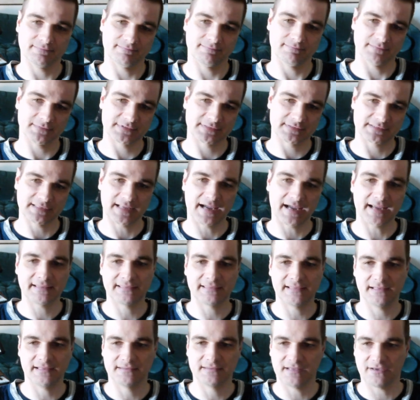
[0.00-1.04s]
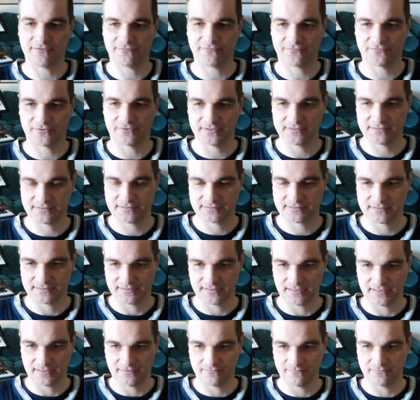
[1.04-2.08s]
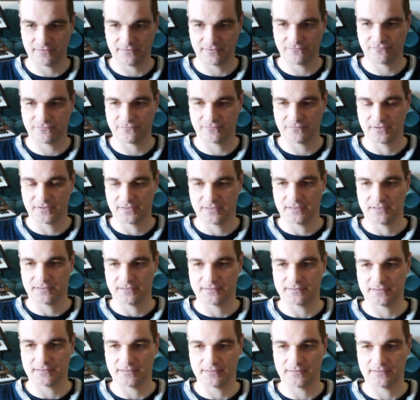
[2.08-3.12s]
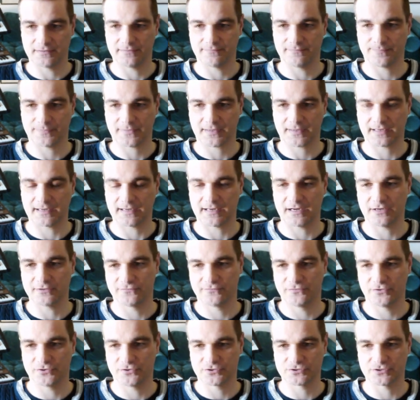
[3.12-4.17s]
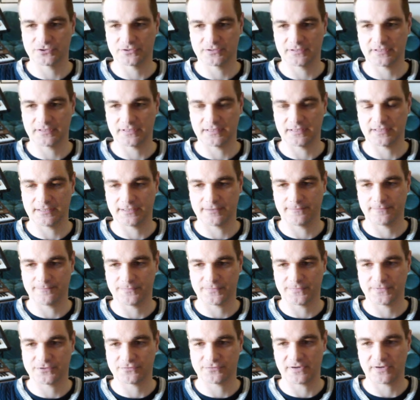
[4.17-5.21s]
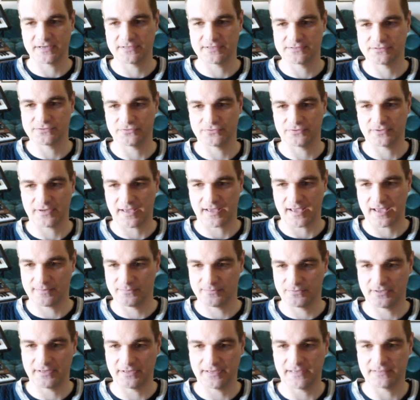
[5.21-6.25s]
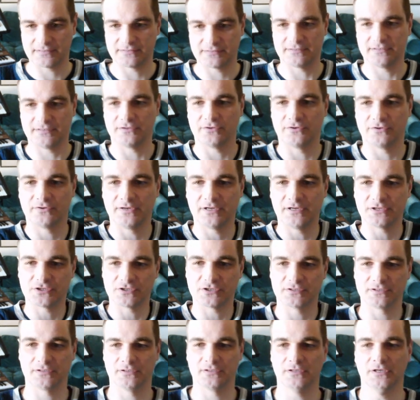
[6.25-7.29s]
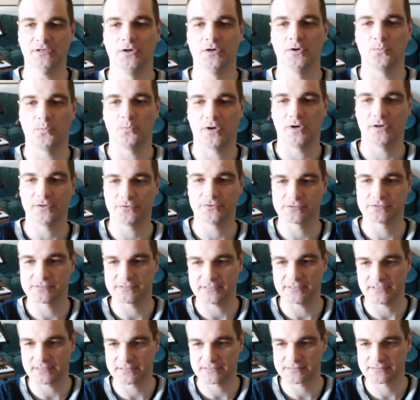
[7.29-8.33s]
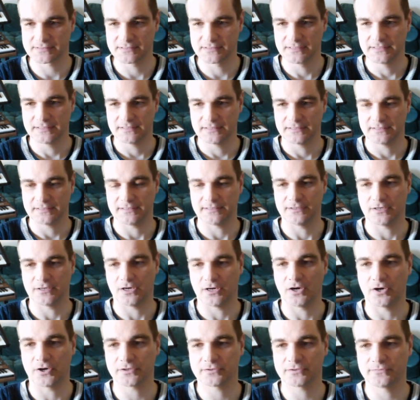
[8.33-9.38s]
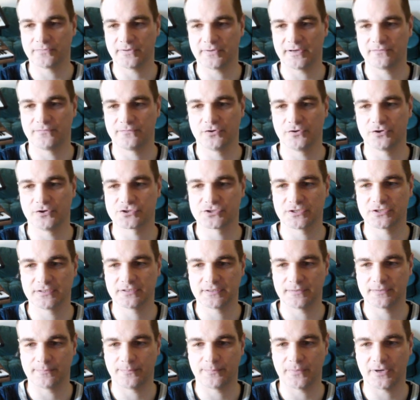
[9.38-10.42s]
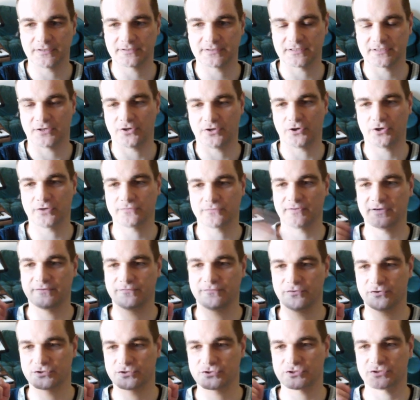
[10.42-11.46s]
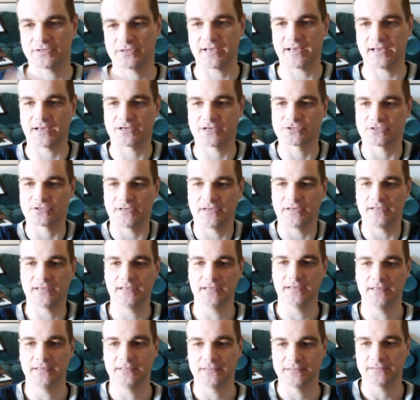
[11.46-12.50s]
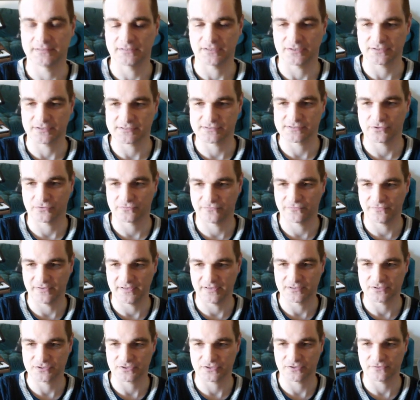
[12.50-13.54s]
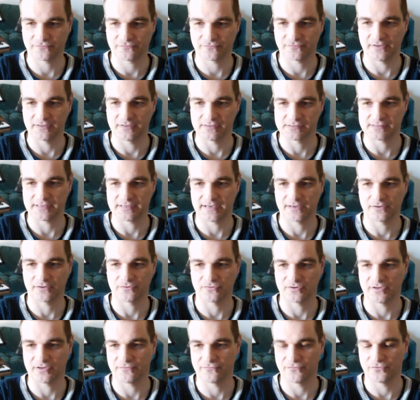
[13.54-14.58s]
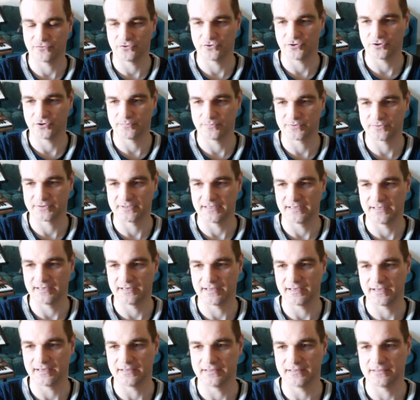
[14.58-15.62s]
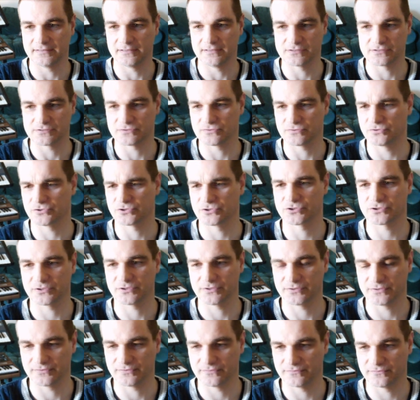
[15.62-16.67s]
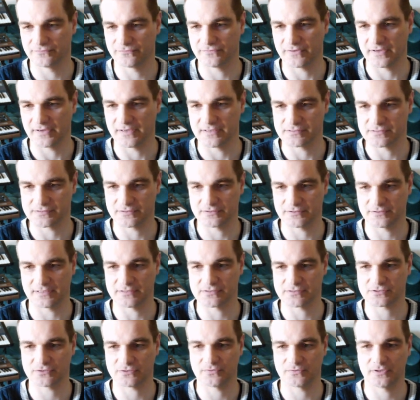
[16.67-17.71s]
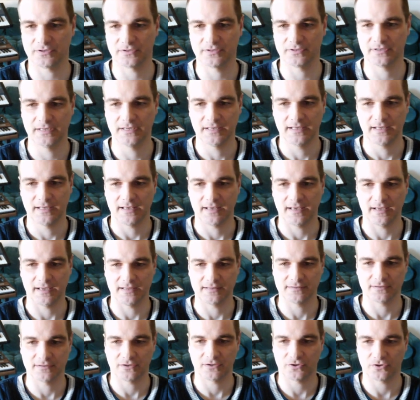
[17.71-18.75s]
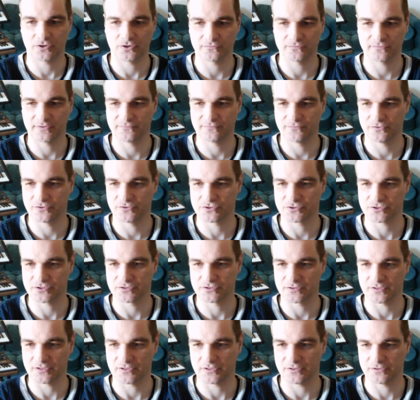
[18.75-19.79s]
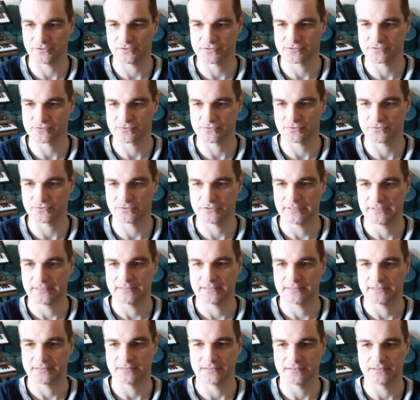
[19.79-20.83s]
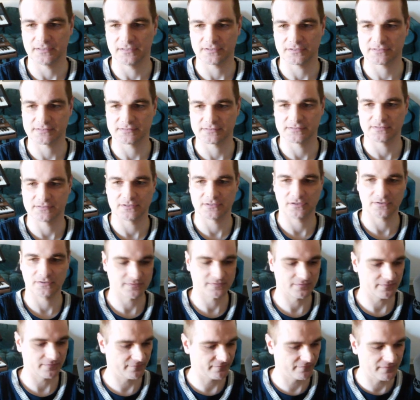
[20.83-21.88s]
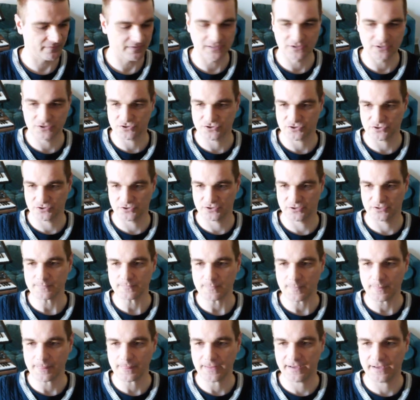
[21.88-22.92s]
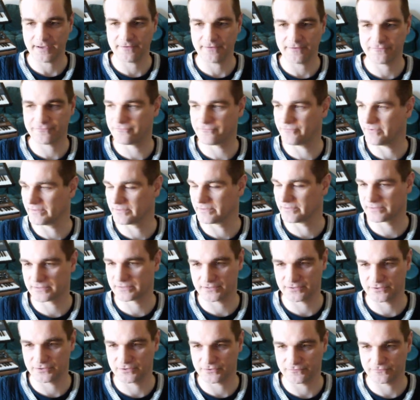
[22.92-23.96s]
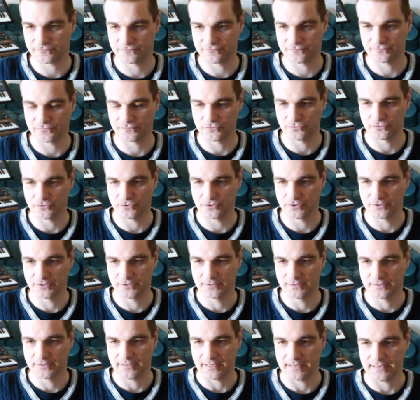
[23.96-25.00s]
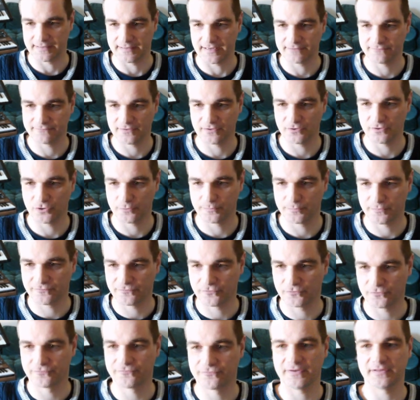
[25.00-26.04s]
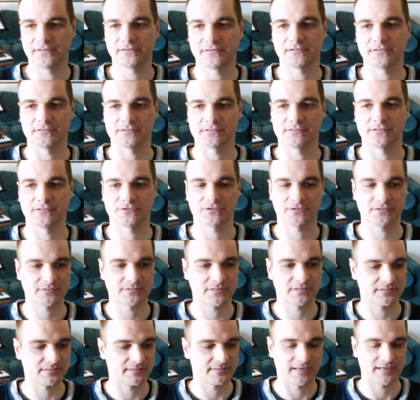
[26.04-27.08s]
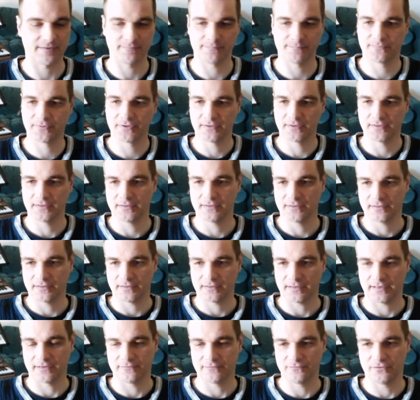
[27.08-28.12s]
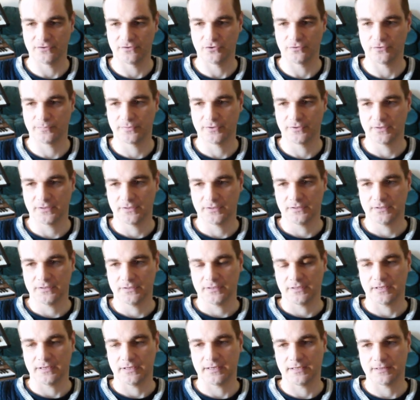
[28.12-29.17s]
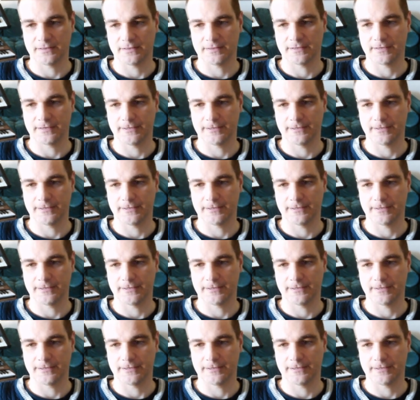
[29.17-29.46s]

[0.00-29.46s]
slightly different, even if the cloud version tries to emulate the original 106 hardware version, but the hardware version actually does not feature things like reverb, delay, distortion, phaser, and so on. And the hardware version also does not feature a filter for an envelope for filters. It just has an amp envelope. And